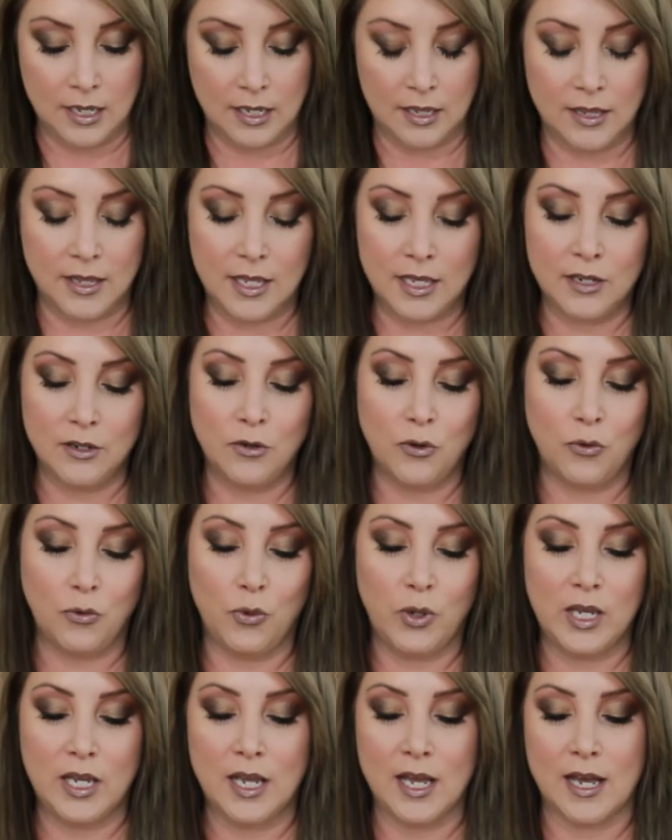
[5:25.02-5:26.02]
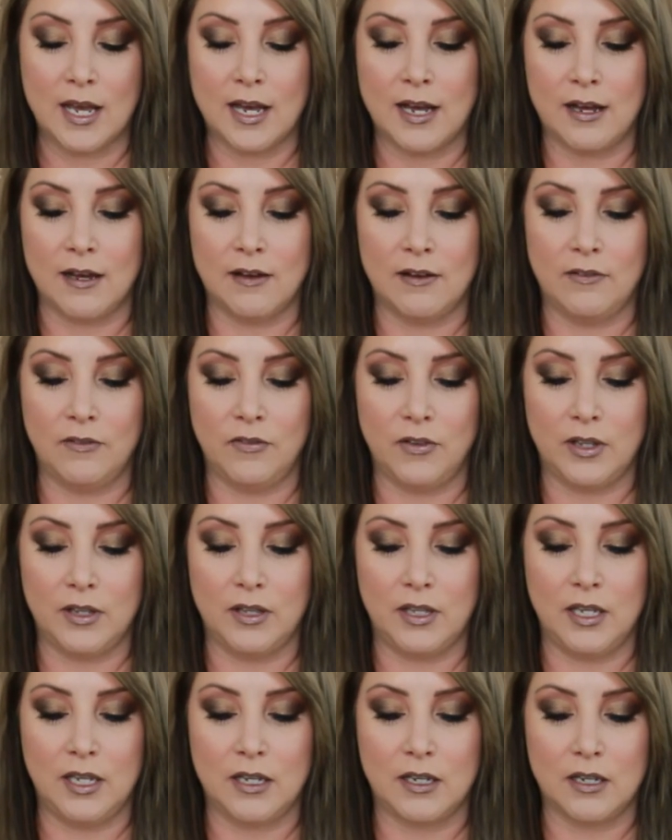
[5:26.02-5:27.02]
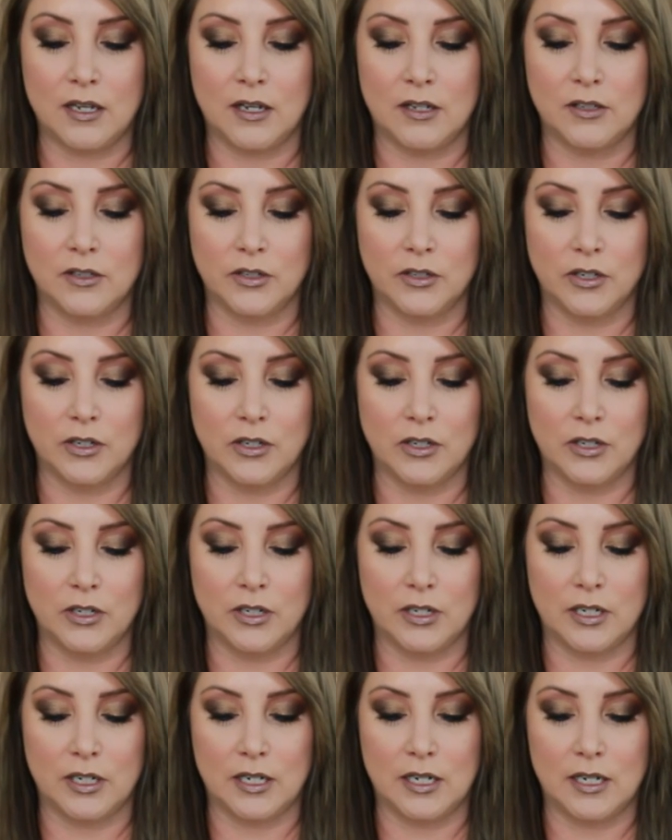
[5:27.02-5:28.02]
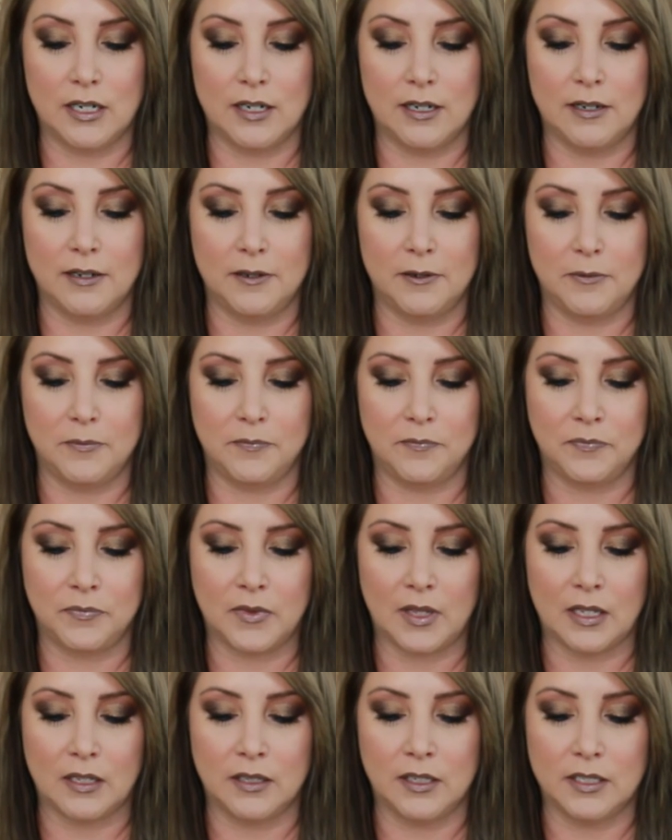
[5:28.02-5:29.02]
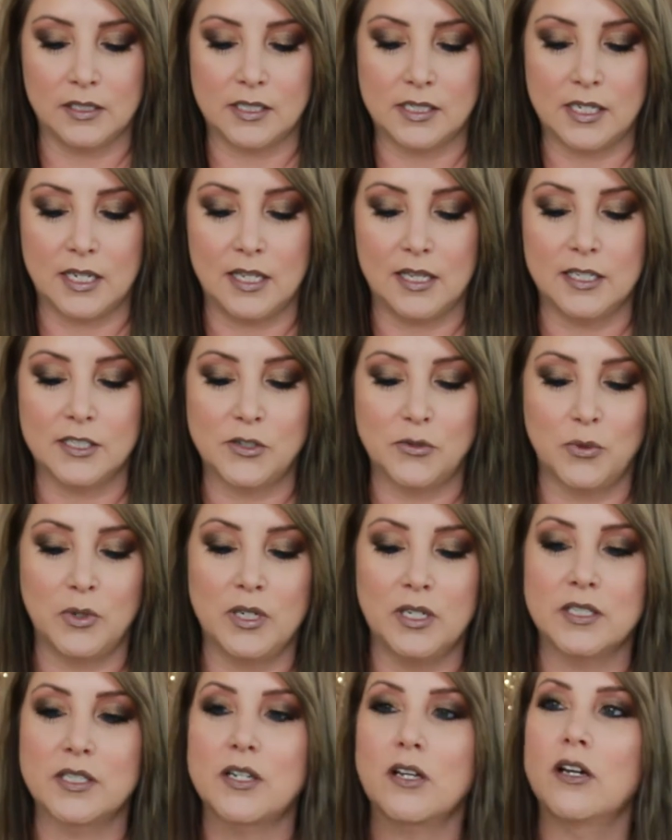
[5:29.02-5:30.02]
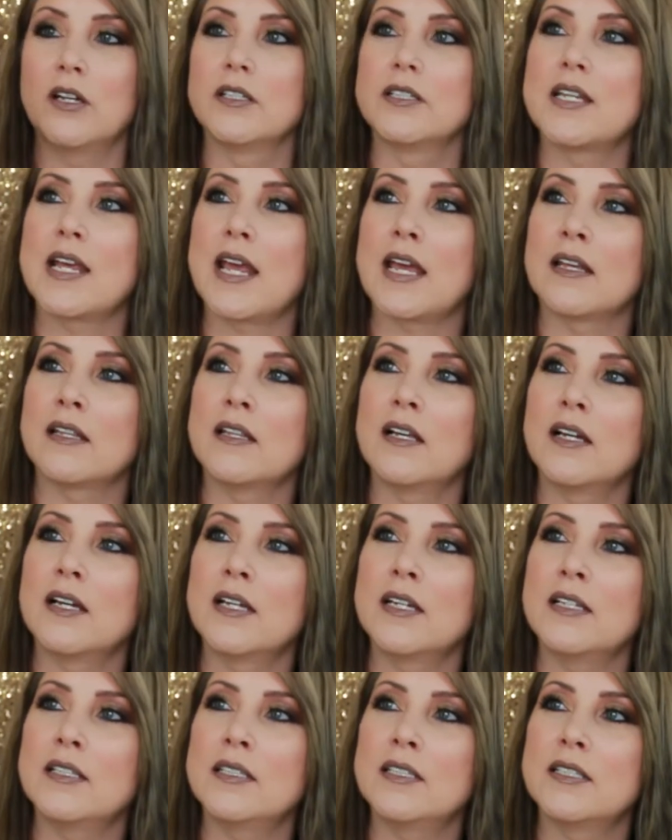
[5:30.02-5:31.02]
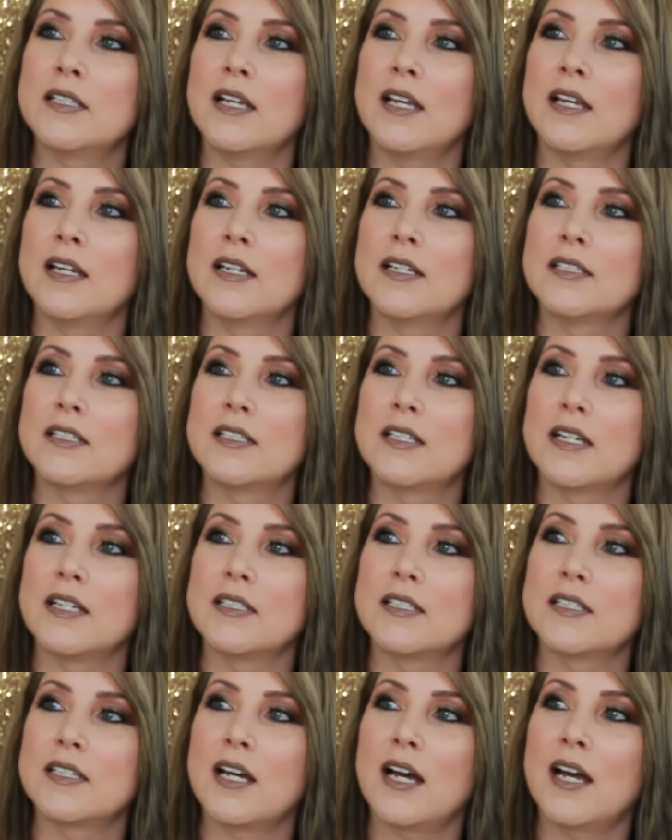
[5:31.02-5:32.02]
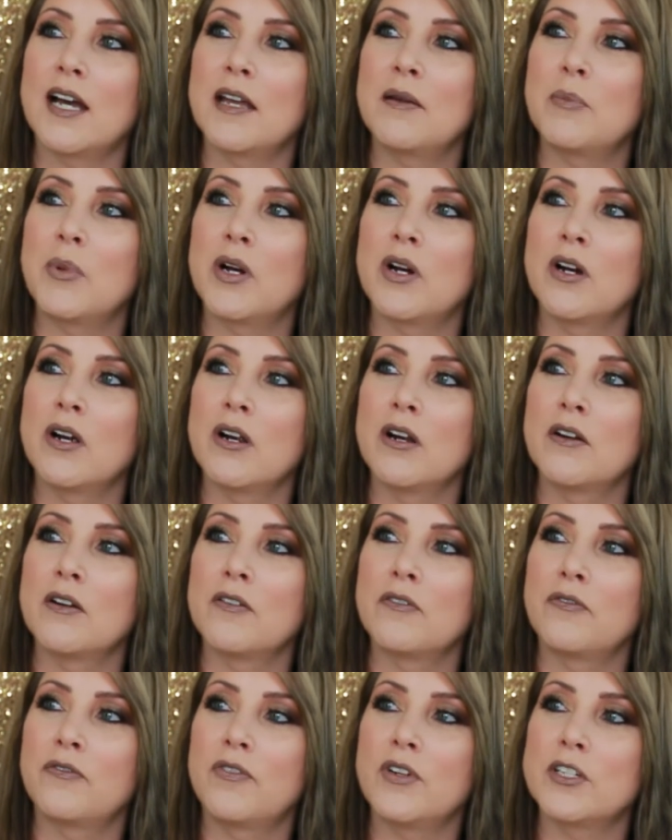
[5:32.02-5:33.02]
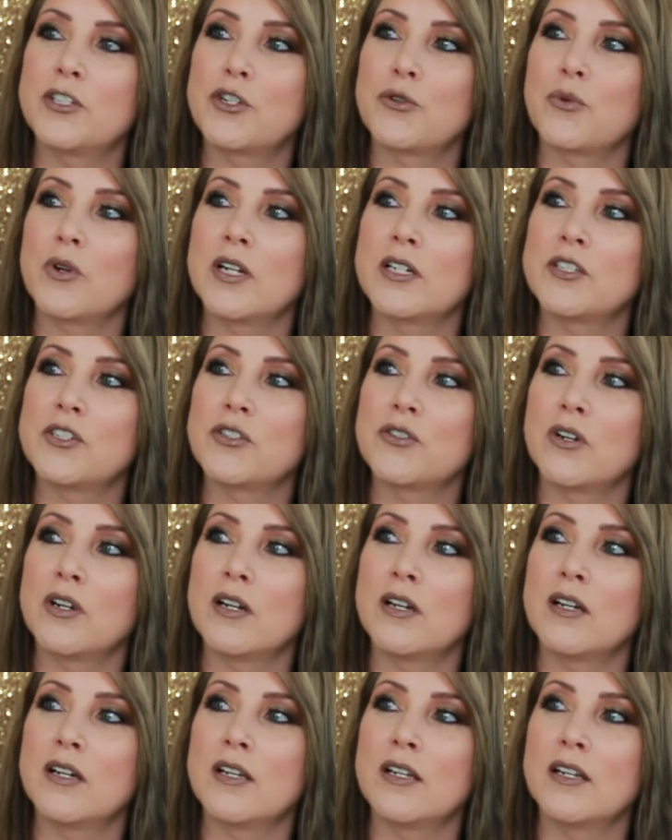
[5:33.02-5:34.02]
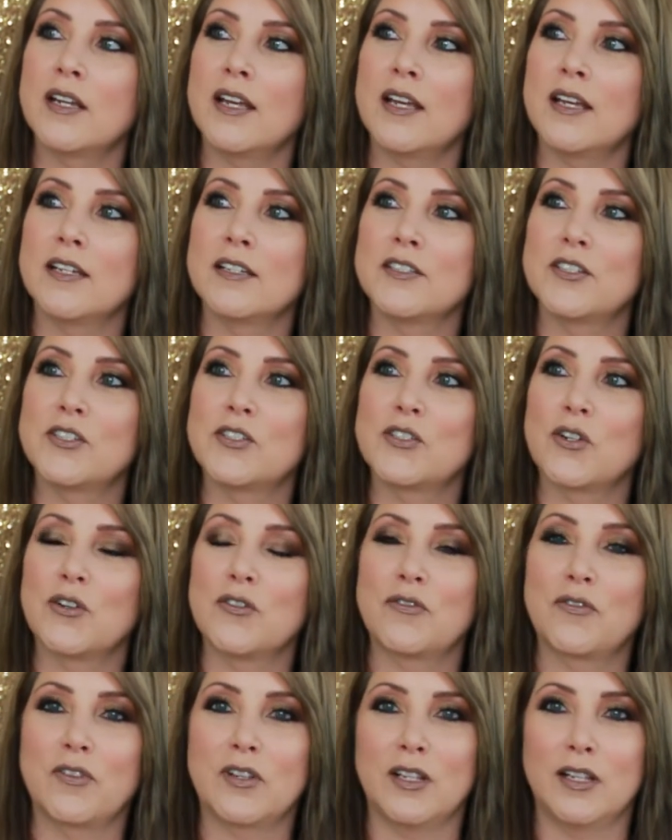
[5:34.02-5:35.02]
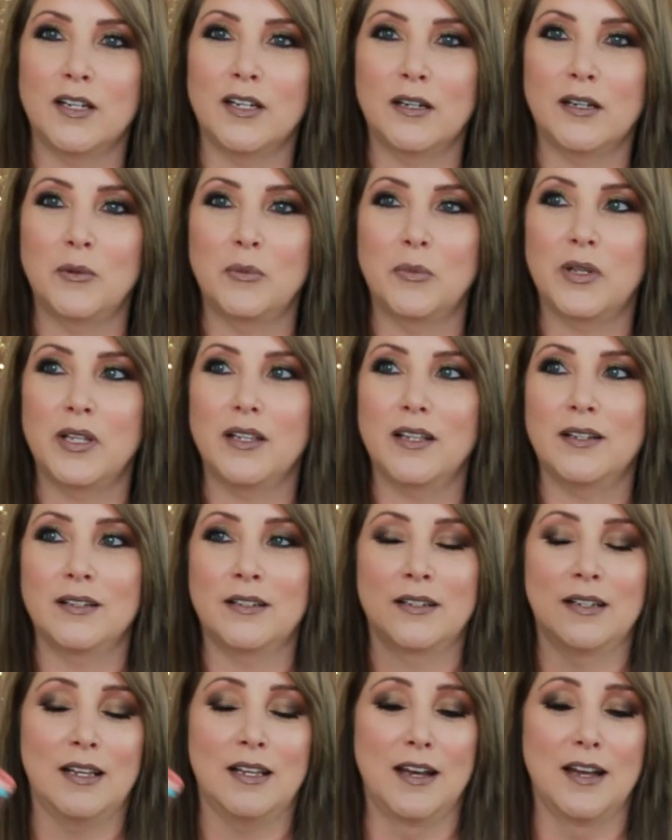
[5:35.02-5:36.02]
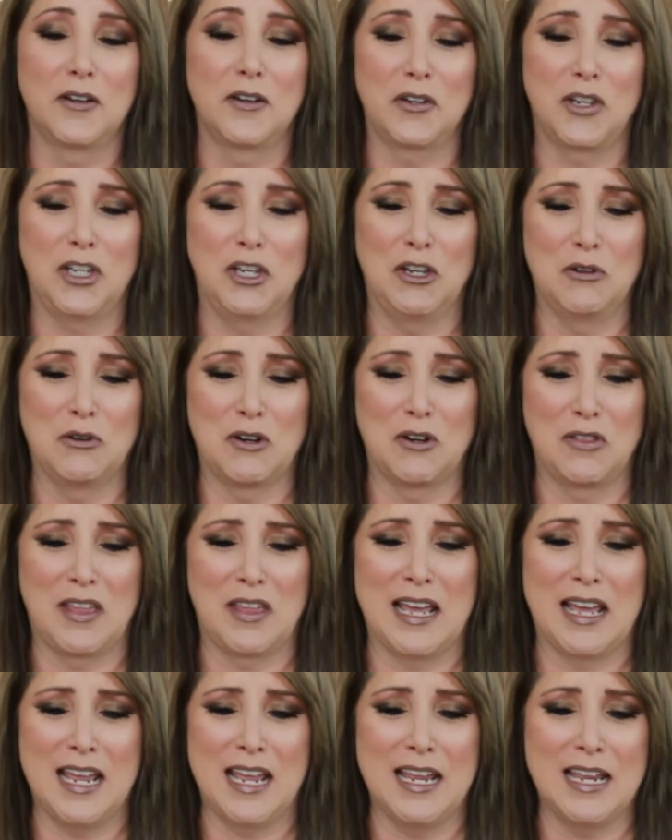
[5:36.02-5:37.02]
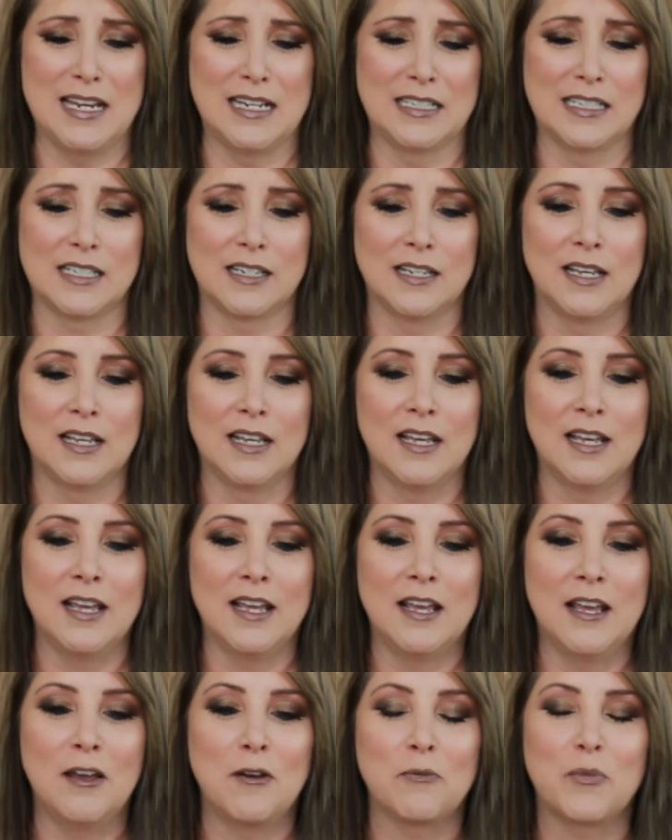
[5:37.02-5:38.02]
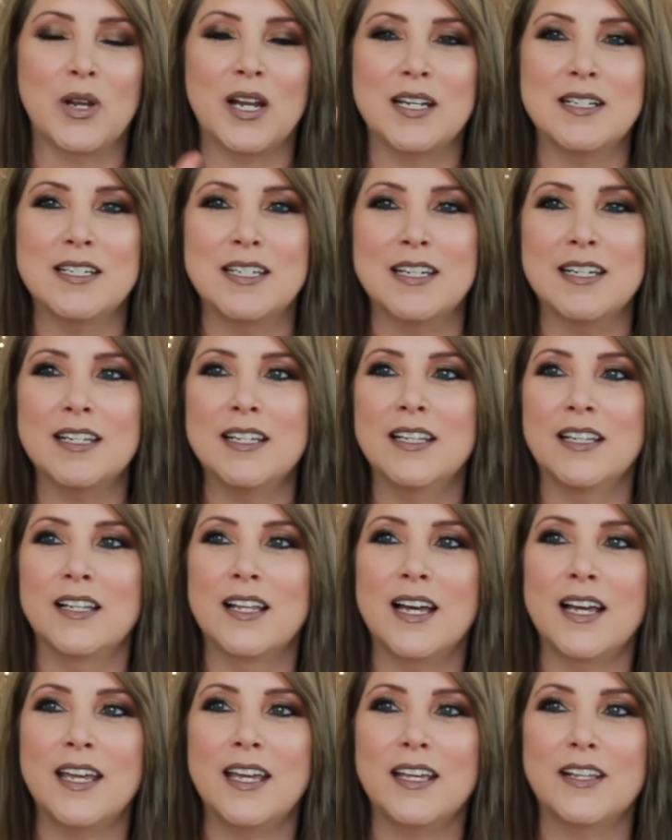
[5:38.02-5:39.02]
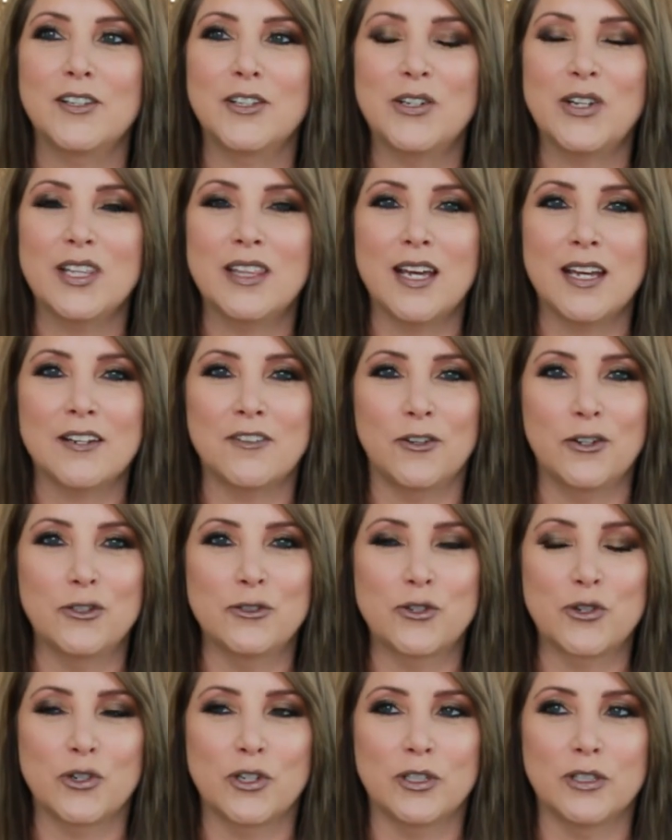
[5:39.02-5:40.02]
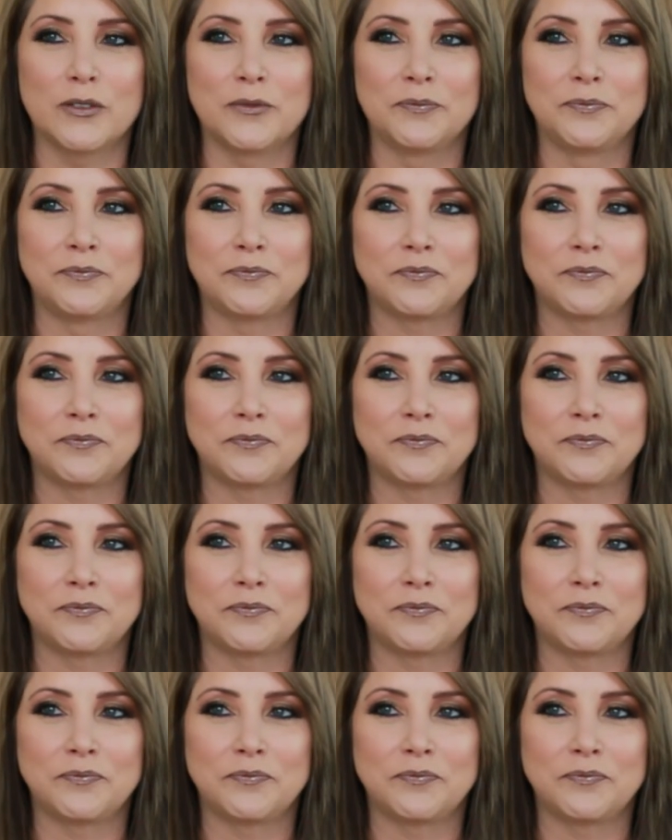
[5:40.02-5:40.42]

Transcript: Then we have the color, um, let's see, this one is called Tan Lines and it says Thai Bar, Fish Restaurant, and Surf Club. How cute are these? But I did like, look at that neutral.